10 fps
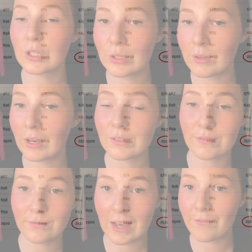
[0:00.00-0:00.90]

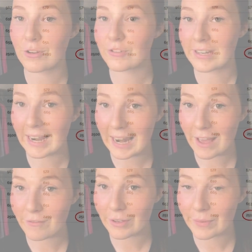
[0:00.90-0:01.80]

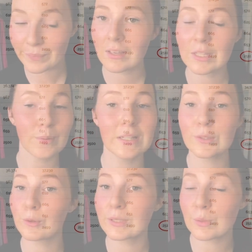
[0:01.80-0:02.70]
2,511. In
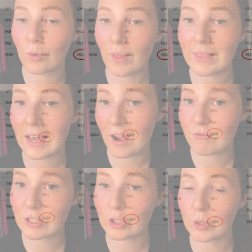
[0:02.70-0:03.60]
2021, the
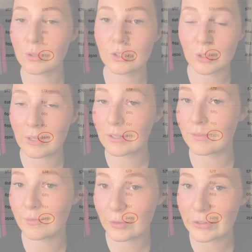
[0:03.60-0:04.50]
average score was
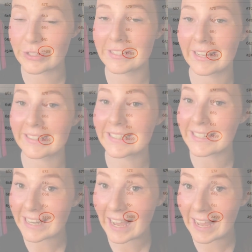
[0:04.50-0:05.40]

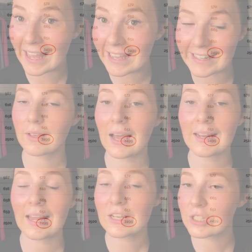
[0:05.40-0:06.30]
2,499. And
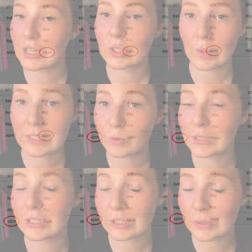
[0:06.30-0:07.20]
last year,
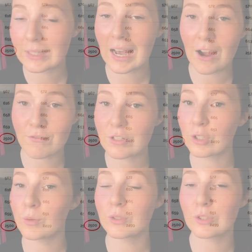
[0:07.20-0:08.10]
2022, the average score was